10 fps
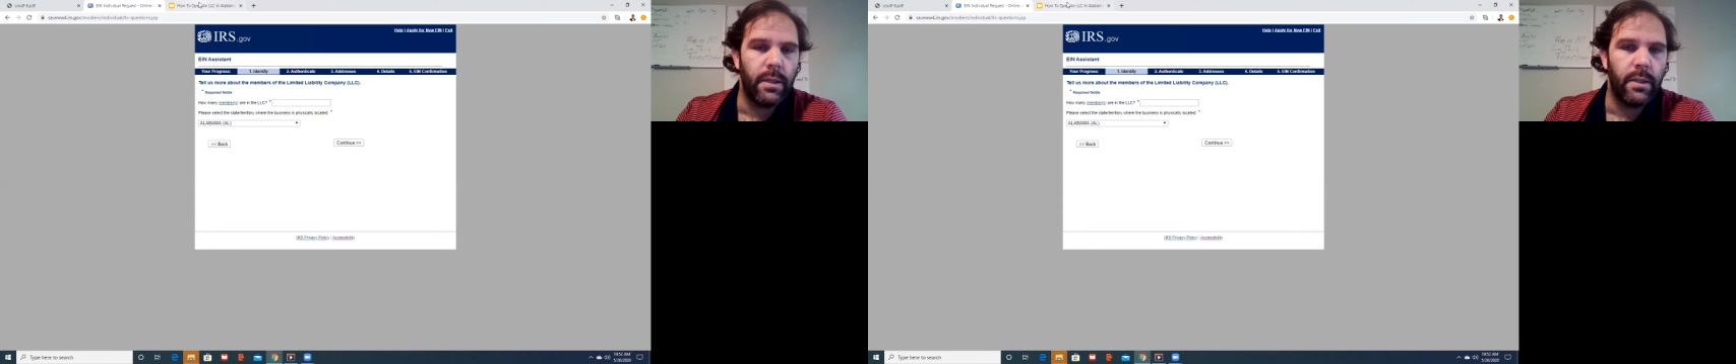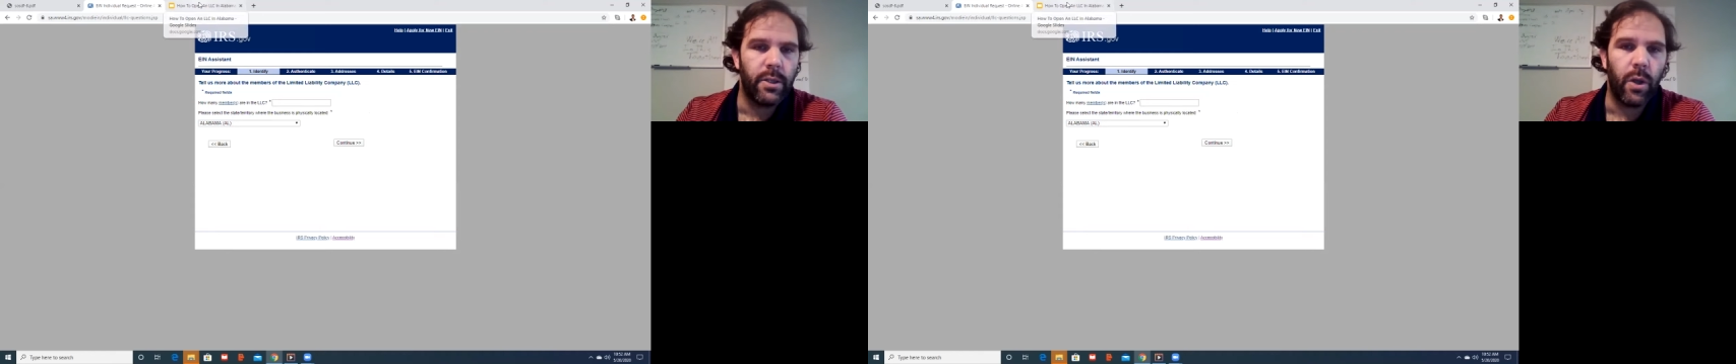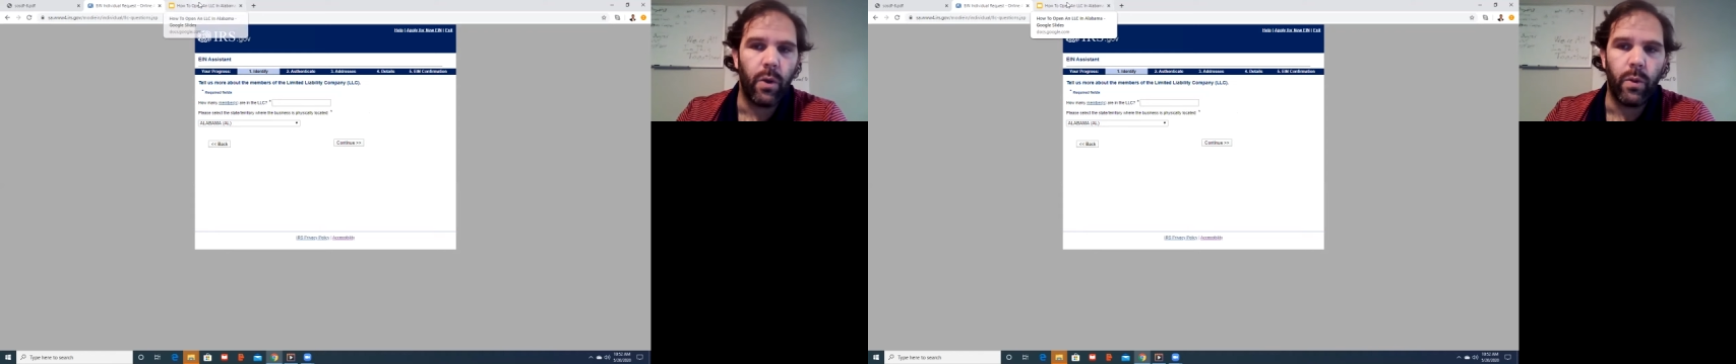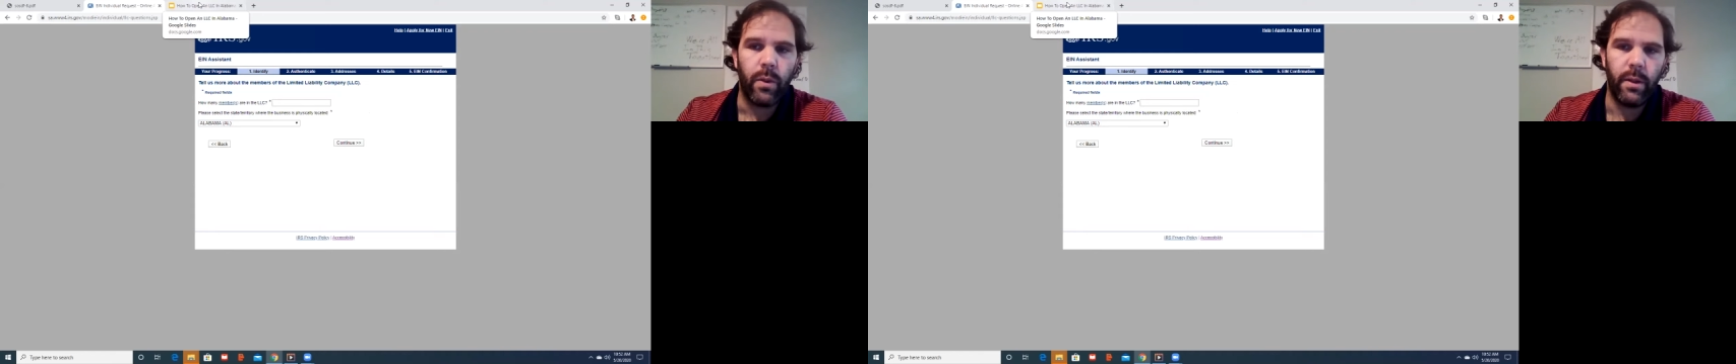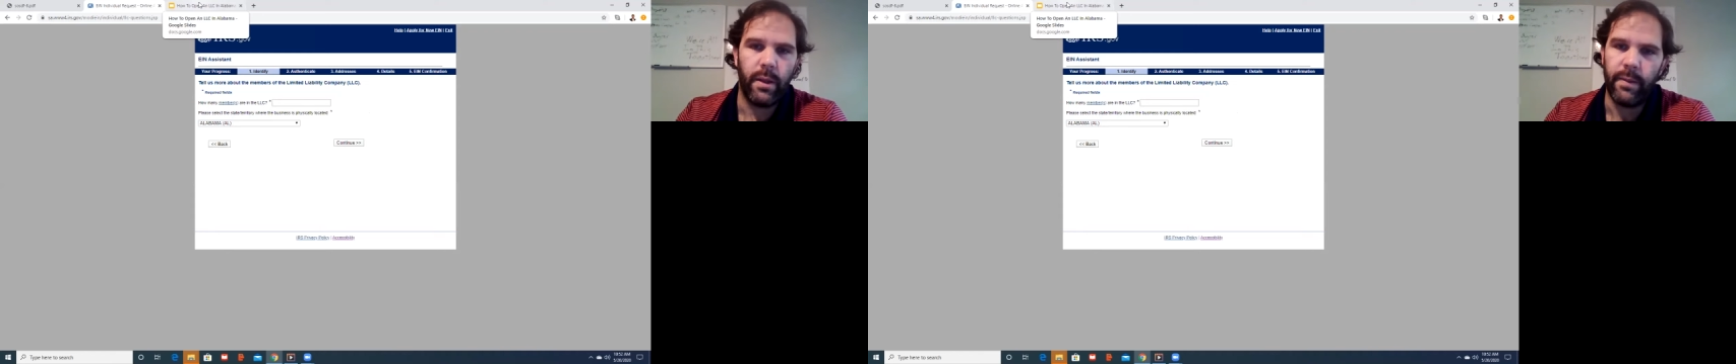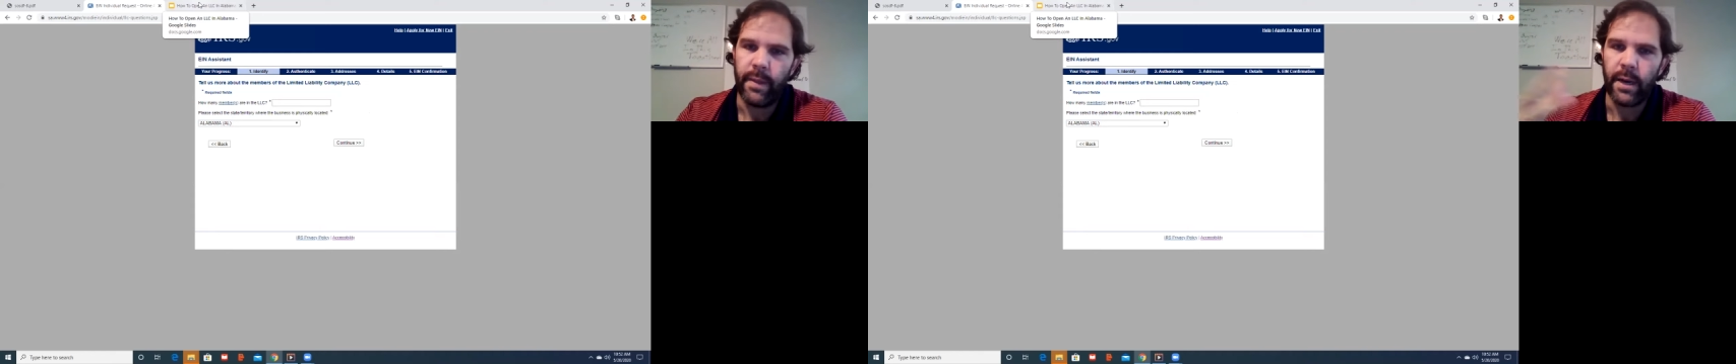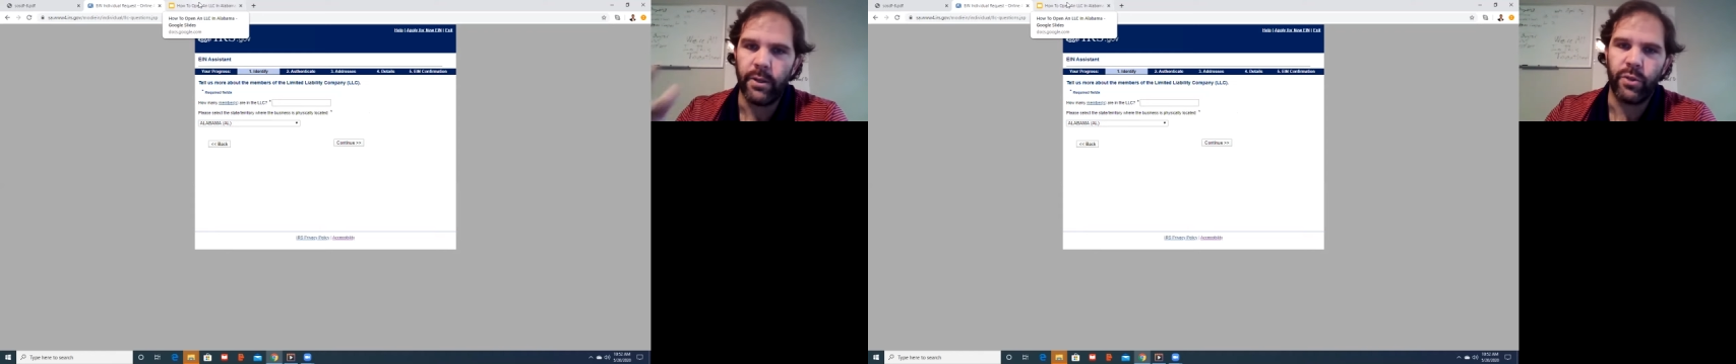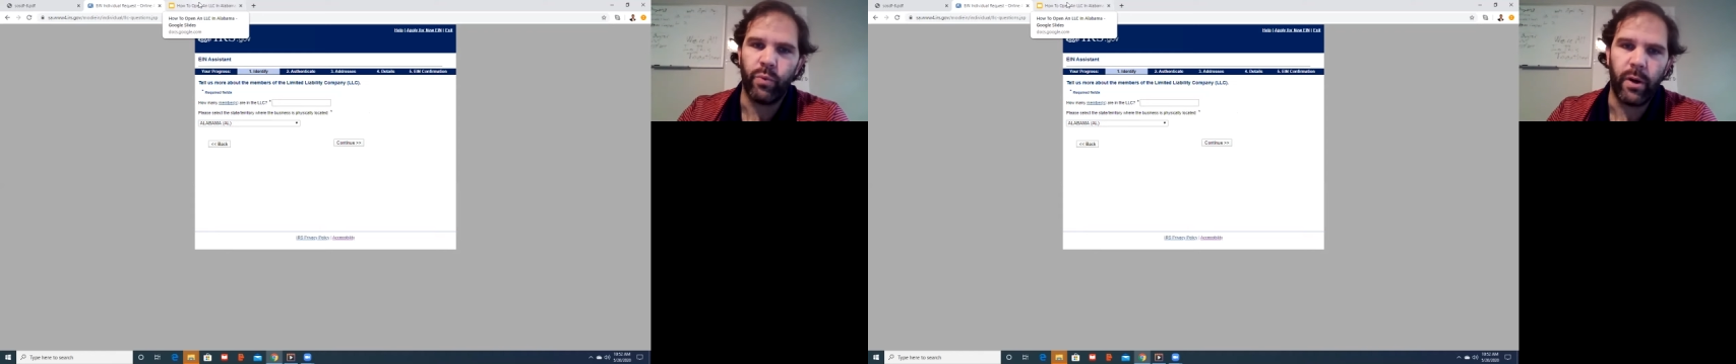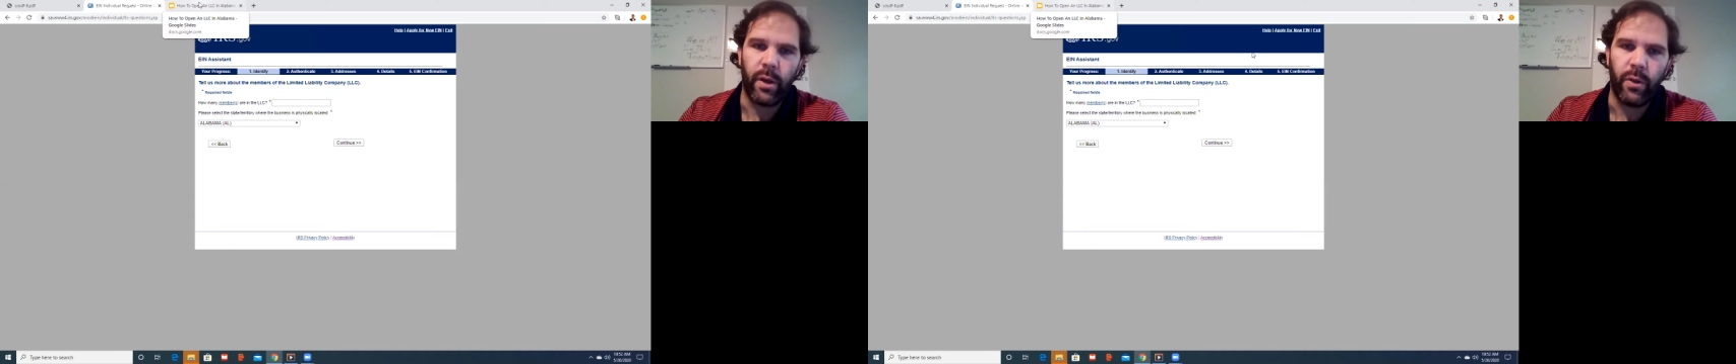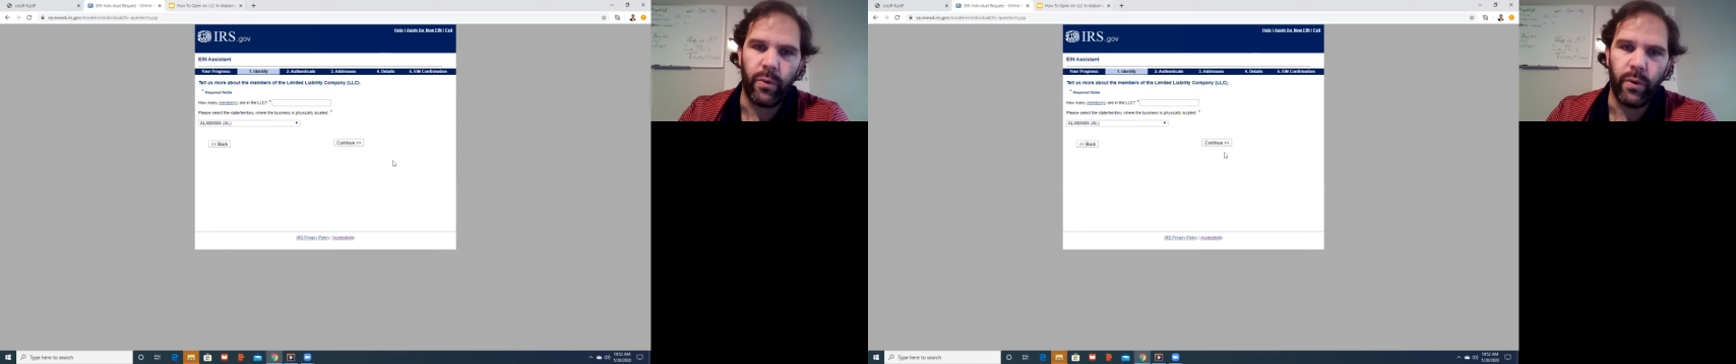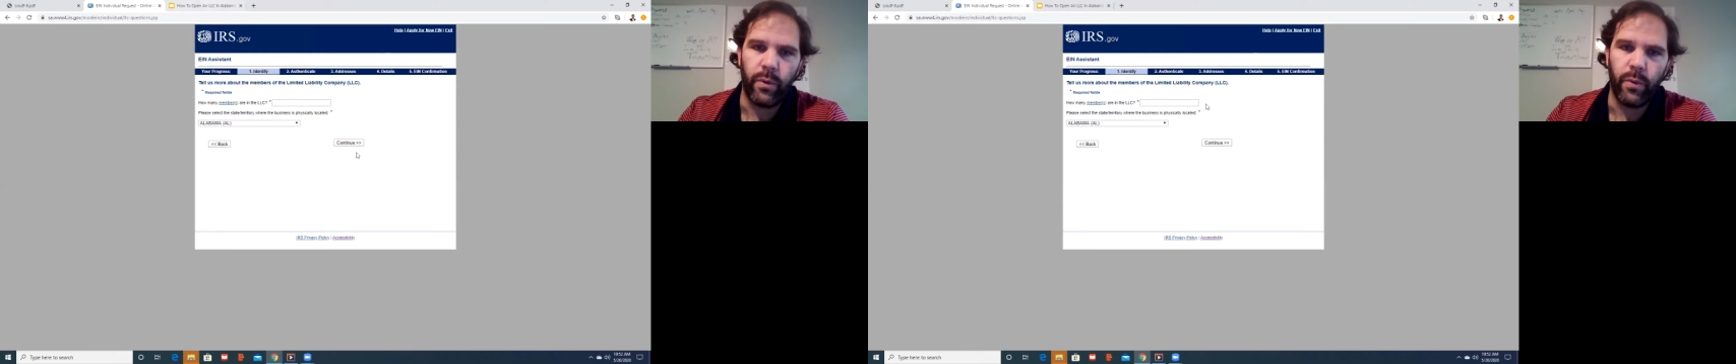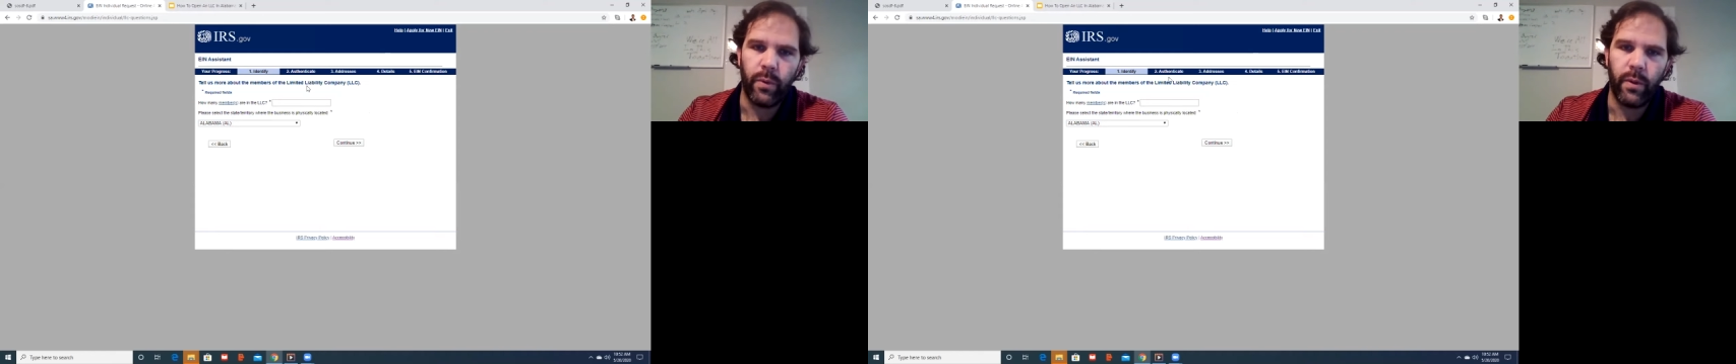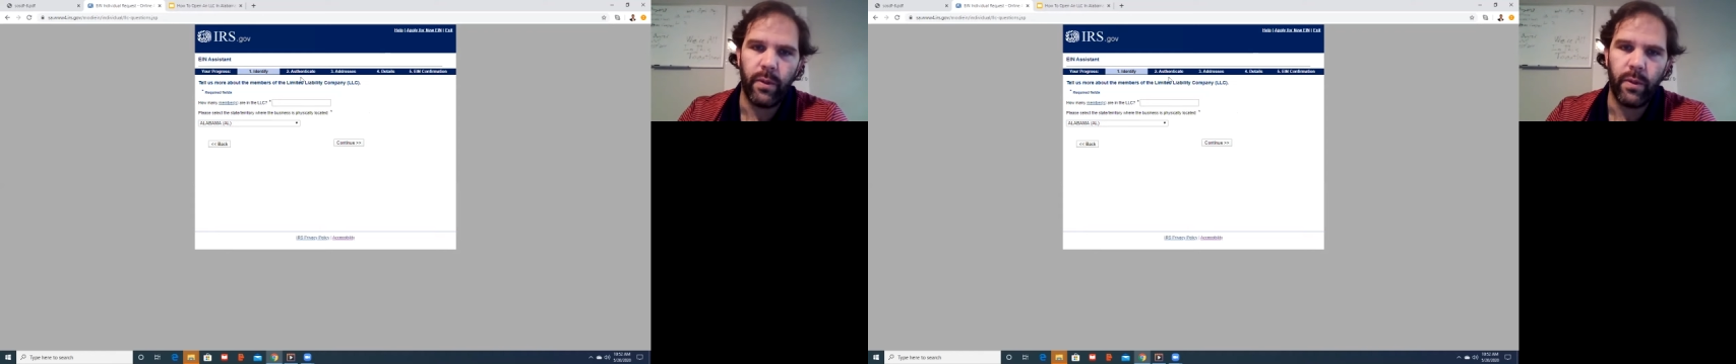So that'll just walk you through,